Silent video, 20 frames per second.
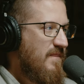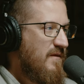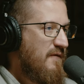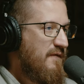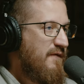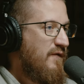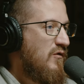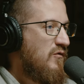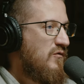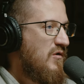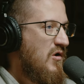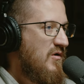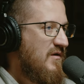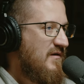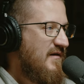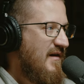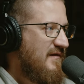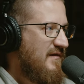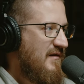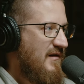the full road
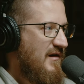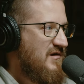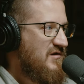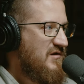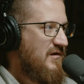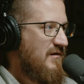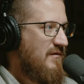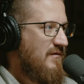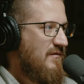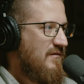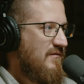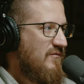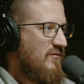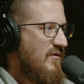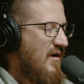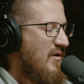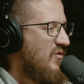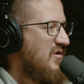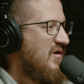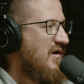and destination
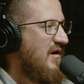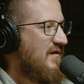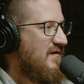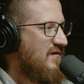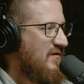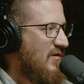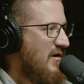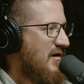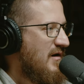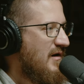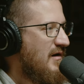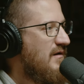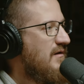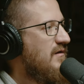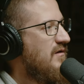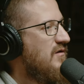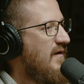right when you get started.